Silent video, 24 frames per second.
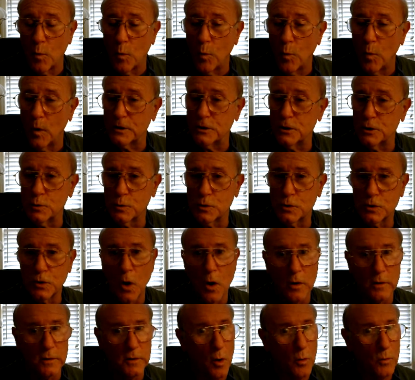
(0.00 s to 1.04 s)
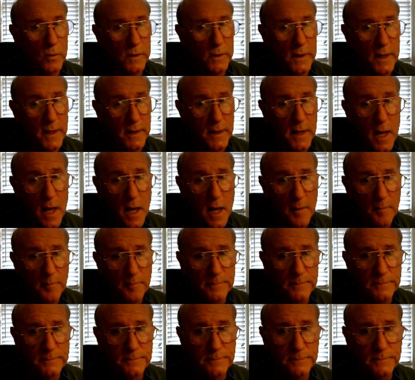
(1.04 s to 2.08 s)
And remember, once you start, don't
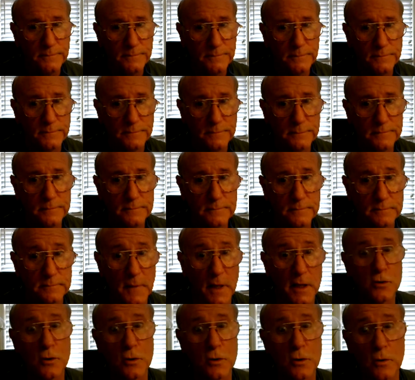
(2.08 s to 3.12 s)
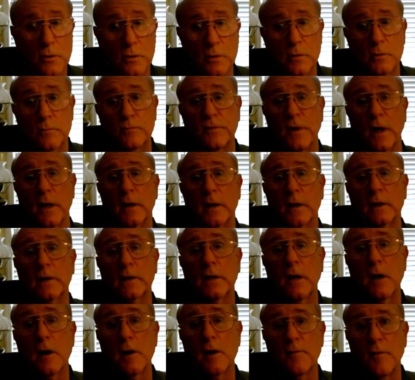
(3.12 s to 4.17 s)
get up. Make sure
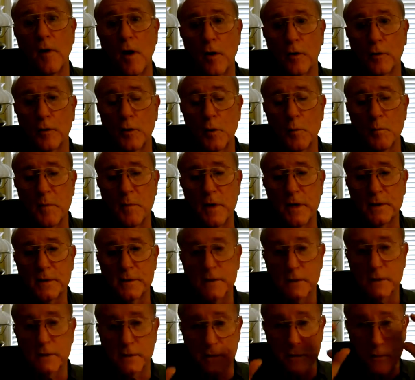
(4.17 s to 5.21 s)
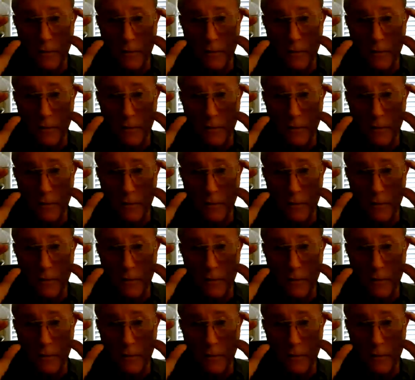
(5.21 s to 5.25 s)
you're taking care of all your